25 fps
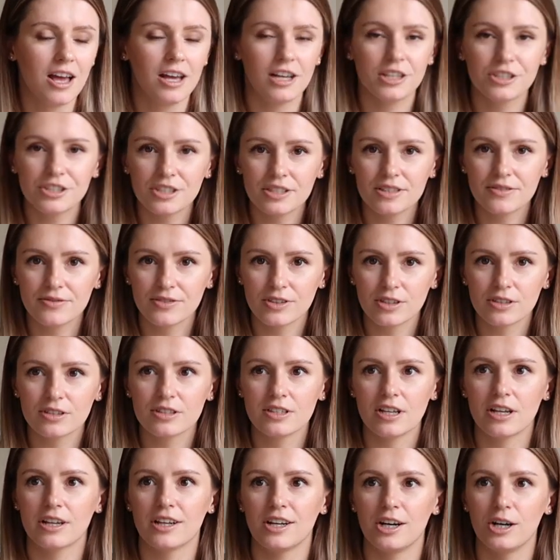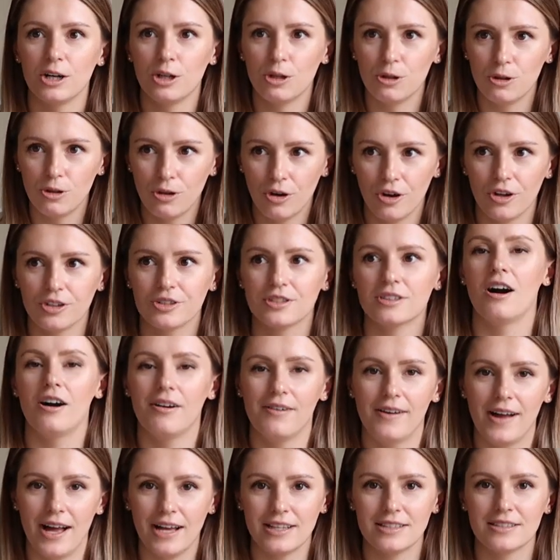it just feels like a lot of
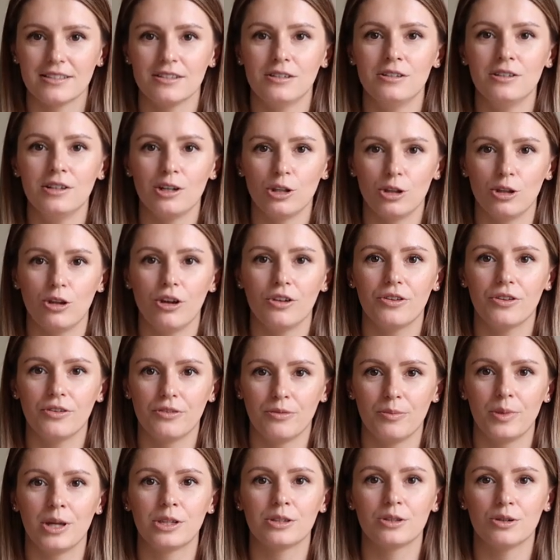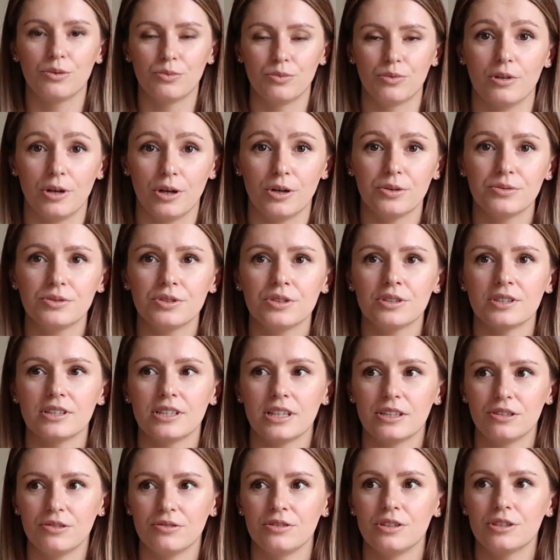hassle, a lot of mental load
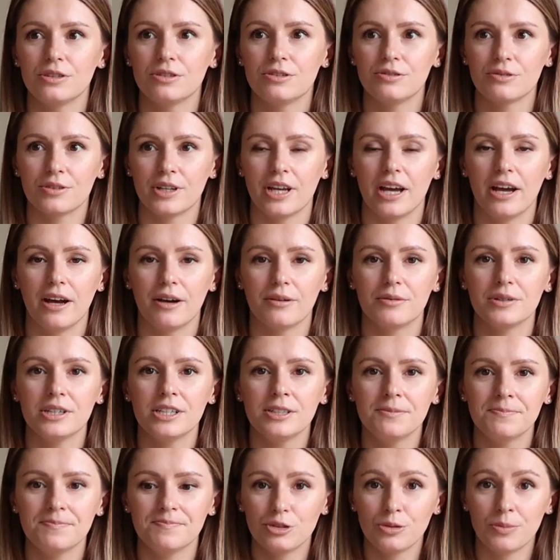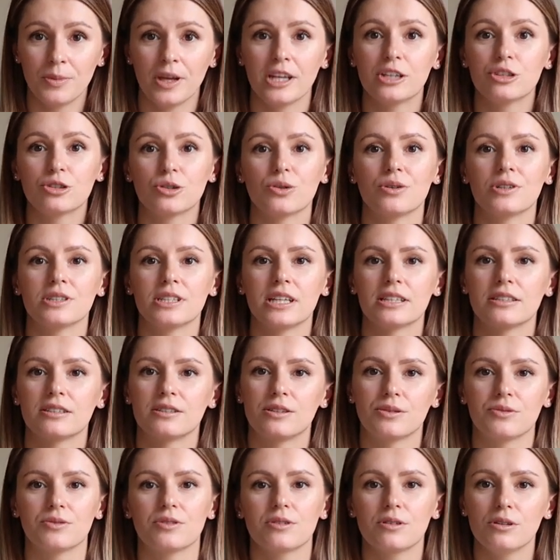that you need to carry to make sure that
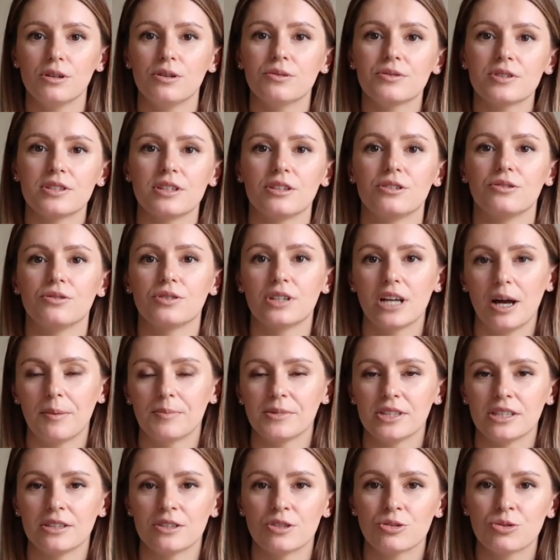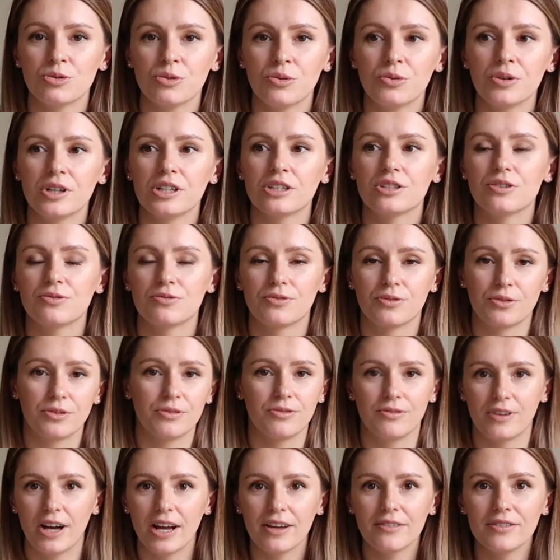those clothes that you kept in storage for
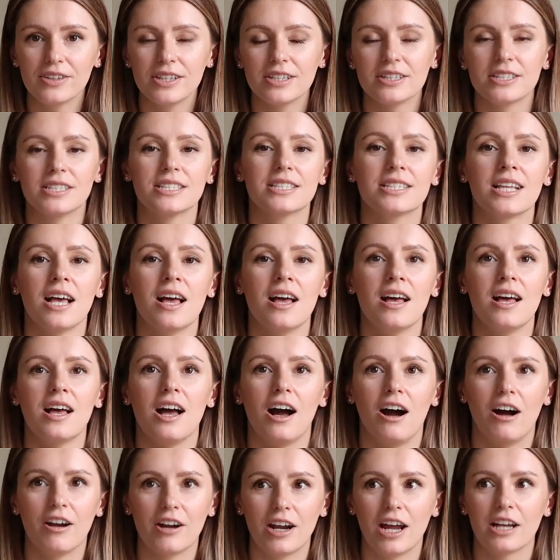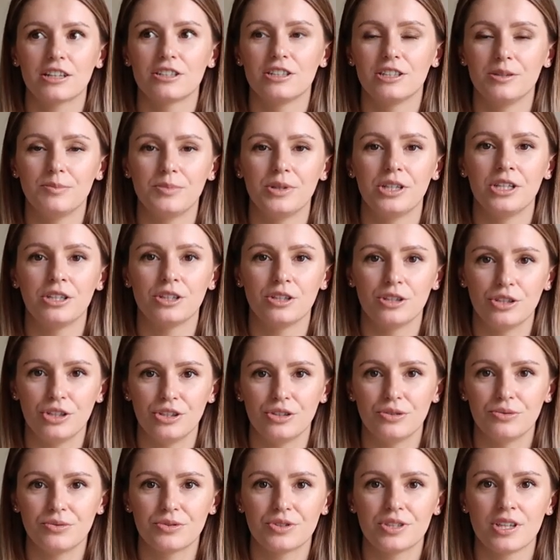5 years are actually being
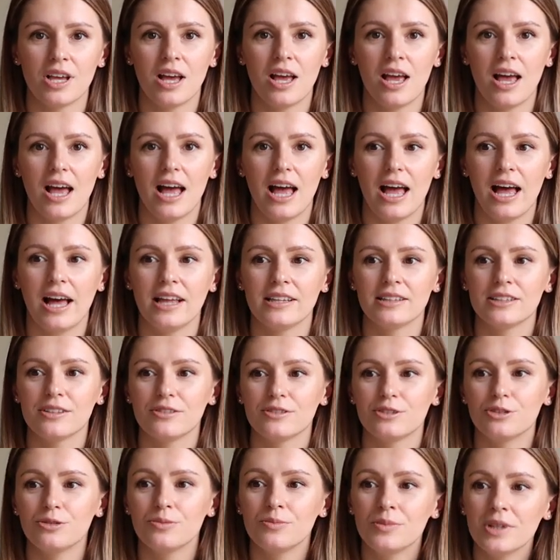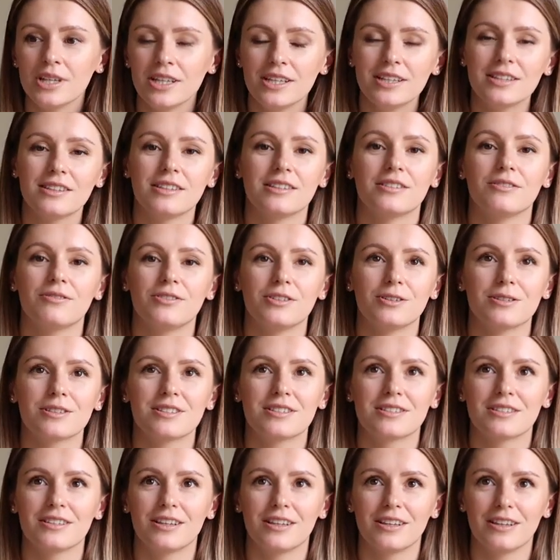used. And to me, it feels
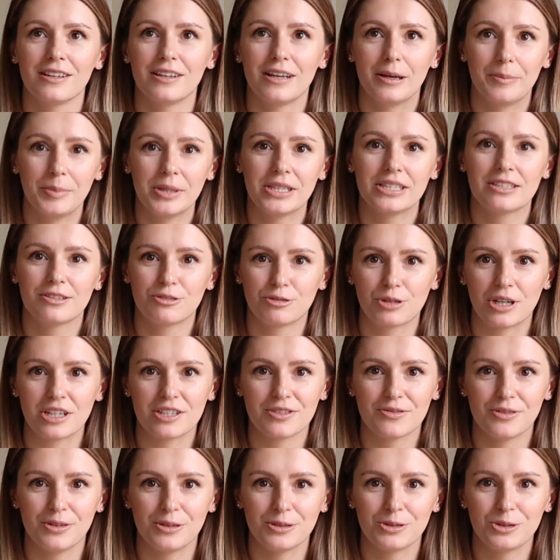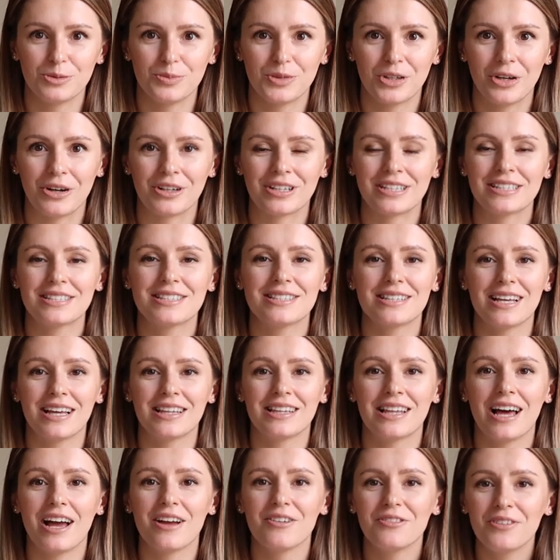a bit stressful, to be honest,
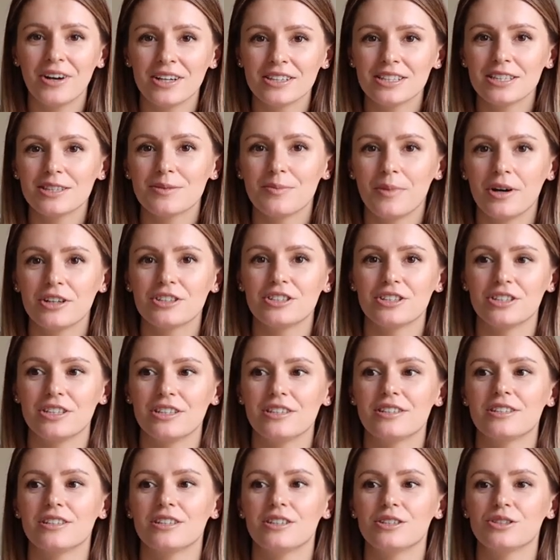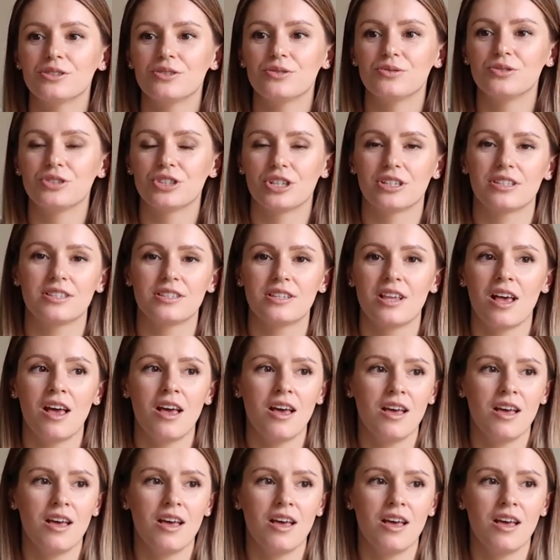and I find it much easier to just